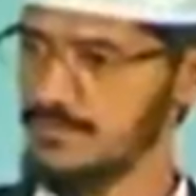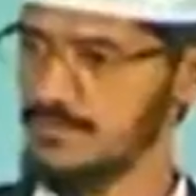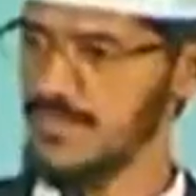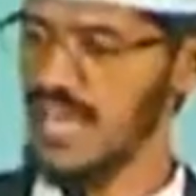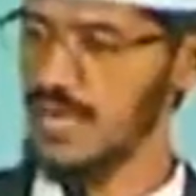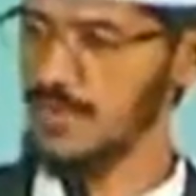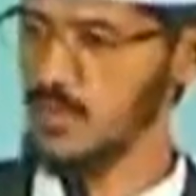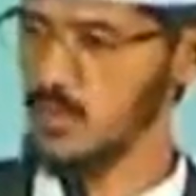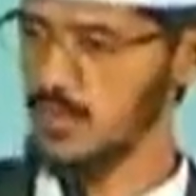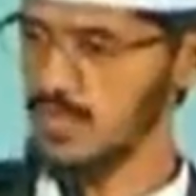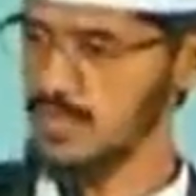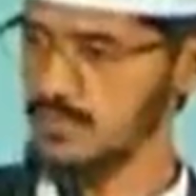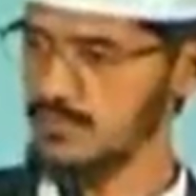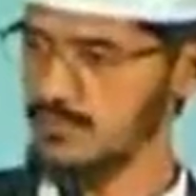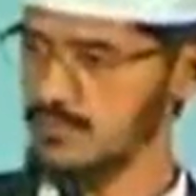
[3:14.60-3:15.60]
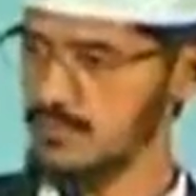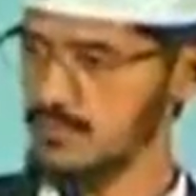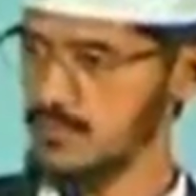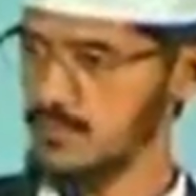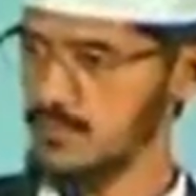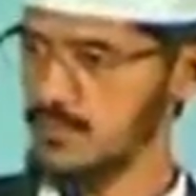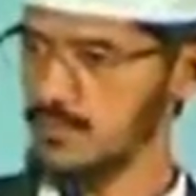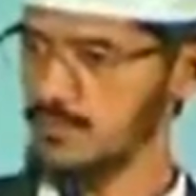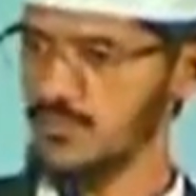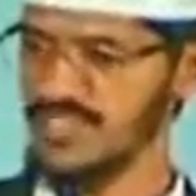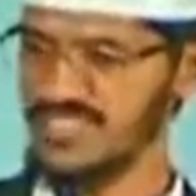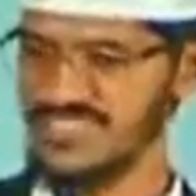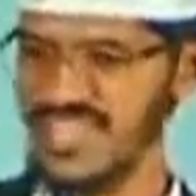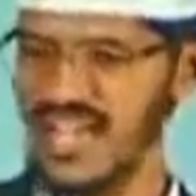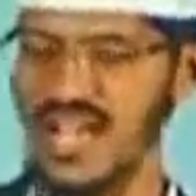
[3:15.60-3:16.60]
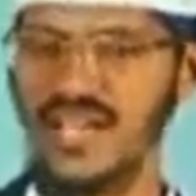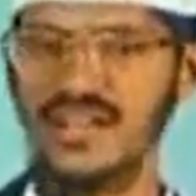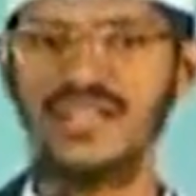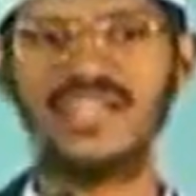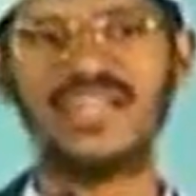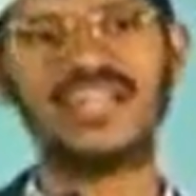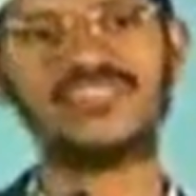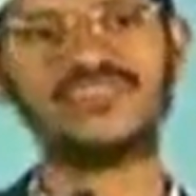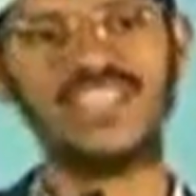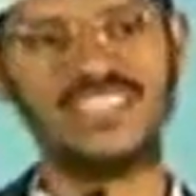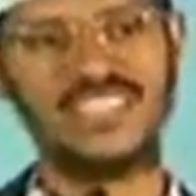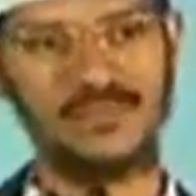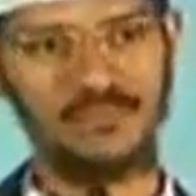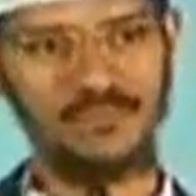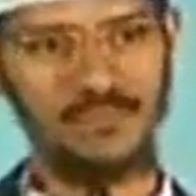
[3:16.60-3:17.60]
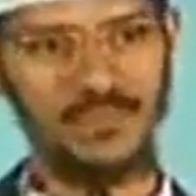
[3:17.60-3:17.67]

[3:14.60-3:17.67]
The Arabic word for the star is Najm.